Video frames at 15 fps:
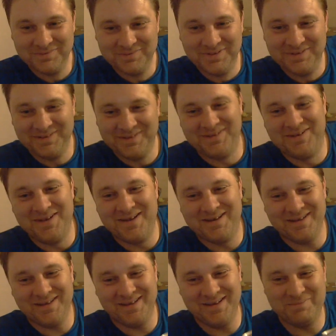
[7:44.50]
Do you
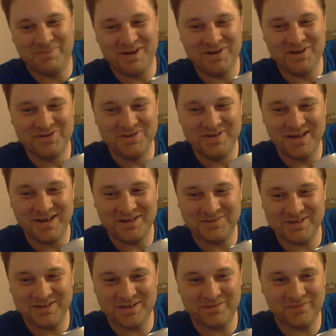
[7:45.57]
collect your pension yet,
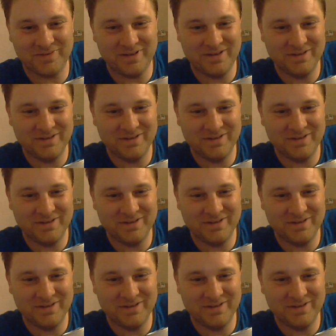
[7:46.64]
Chris F.E.?